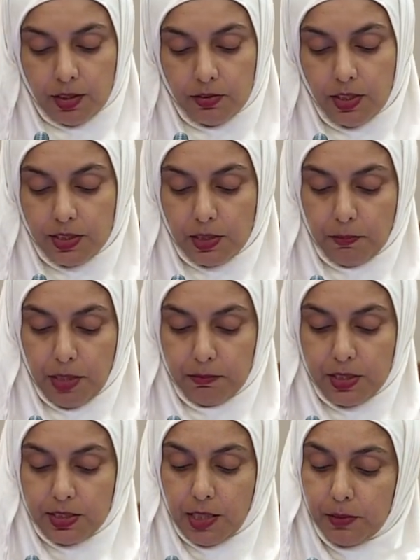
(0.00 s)
These
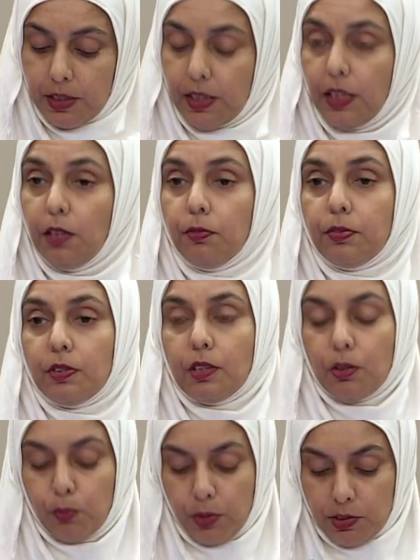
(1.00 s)
amendments, I believe,
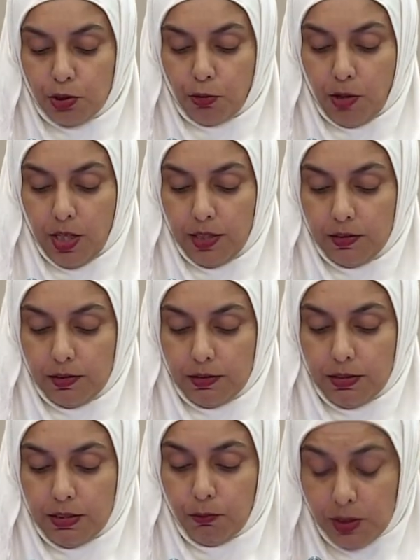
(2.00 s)
will, strength,
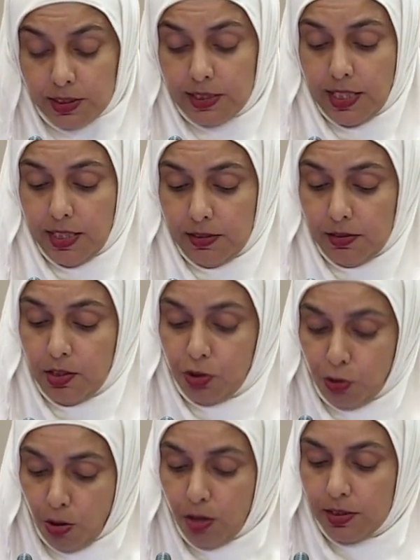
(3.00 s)
will send a
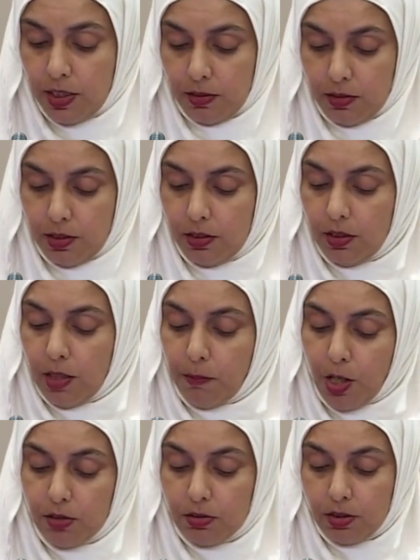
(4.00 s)
strong signal
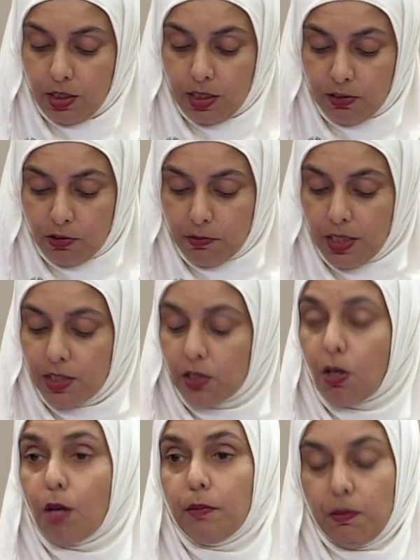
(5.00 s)
about the government's
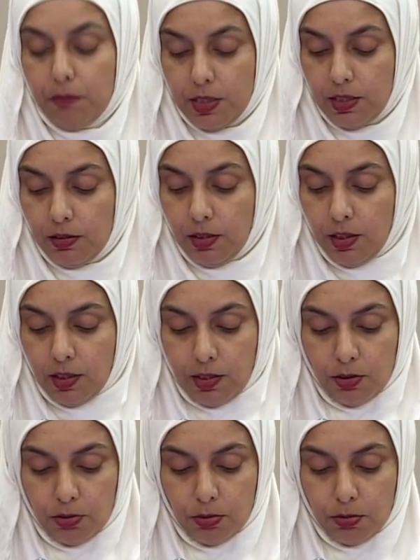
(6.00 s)
commitment
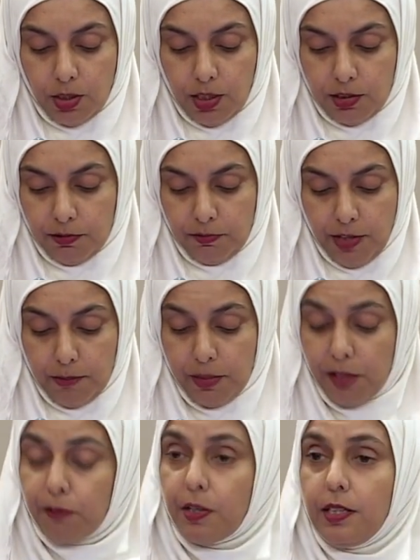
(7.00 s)
to a
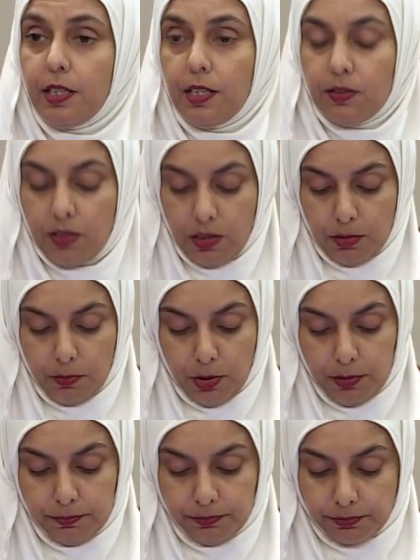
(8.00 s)
family-friendly Singapore.